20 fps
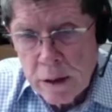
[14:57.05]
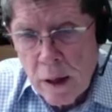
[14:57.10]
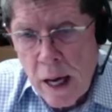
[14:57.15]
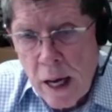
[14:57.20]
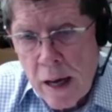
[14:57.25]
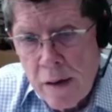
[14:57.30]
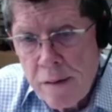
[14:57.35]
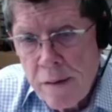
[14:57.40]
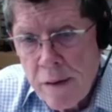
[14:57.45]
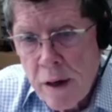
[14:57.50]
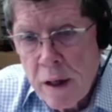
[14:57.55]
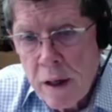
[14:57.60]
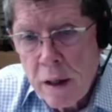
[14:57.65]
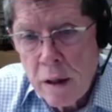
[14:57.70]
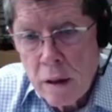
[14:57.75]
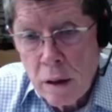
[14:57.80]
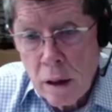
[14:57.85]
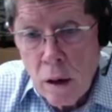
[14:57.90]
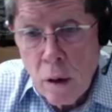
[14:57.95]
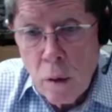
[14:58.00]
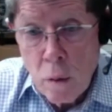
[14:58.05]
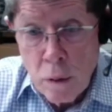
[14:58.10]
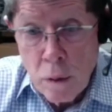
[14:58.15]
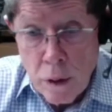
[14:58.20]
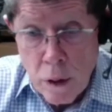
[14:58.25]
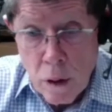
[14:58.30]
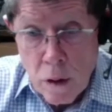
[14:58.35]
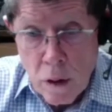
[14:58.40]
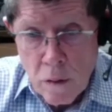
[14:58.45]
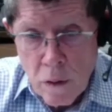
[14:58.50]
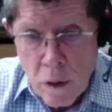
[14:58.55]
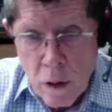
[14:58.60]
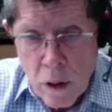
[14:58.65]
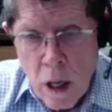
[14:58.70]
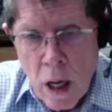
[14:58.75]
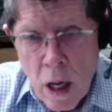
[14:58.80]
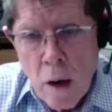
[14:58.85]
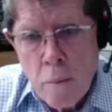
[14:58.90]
So I had very low turnover